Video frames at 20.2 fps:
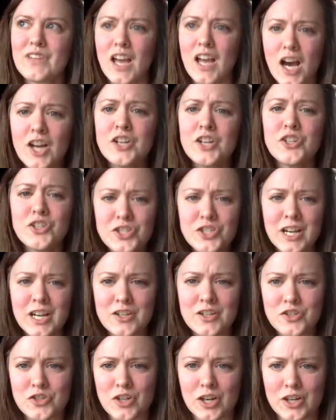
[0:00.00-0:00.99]

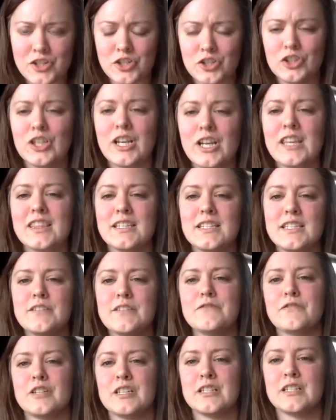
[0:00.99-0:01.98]
Understand structure. Look at the
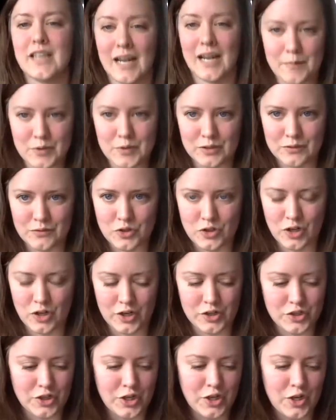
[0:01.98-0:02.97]
different types of
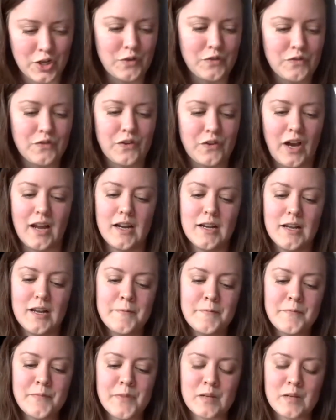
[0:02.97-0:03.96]
structure. You know, you've got
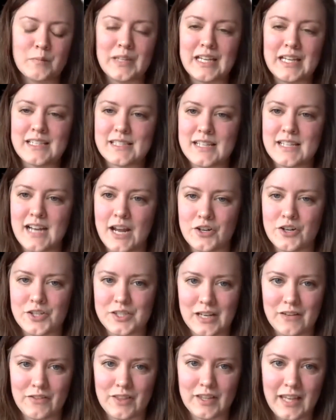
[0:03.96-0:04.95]
Blake Snyder's
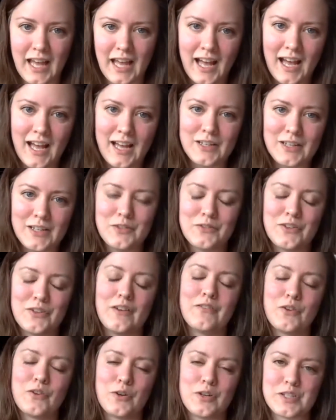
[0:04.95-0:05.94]
Save the Cat. You've,
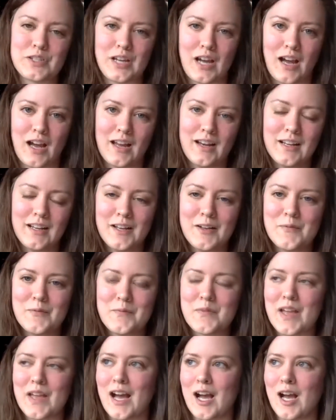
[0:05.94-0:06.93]
of course, got
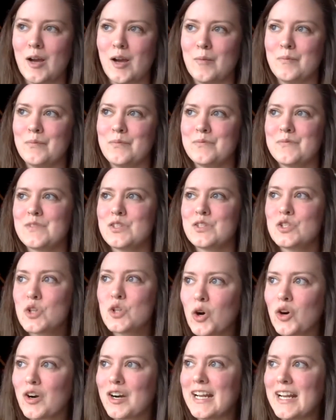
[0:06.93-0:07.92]

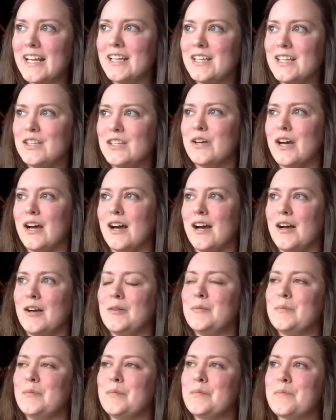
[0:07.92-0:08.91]
Story
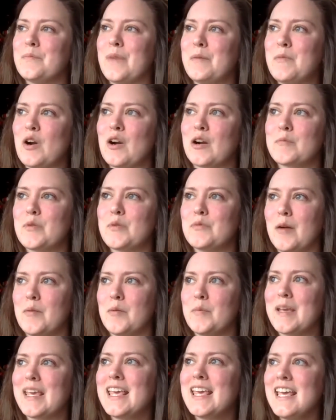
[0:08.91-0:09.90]
by
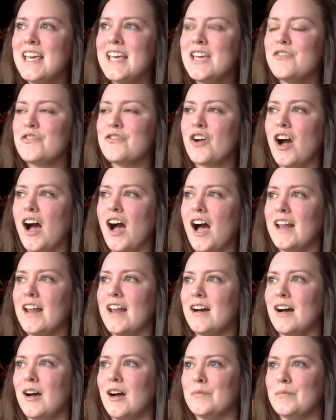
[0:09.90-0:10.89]
Robert McKee. You've got,
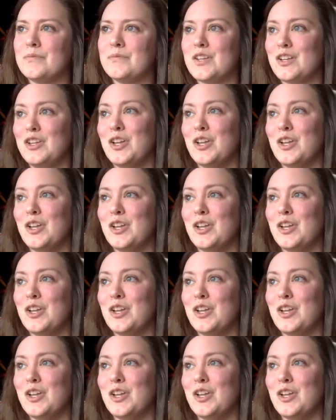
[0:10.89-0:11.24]
you can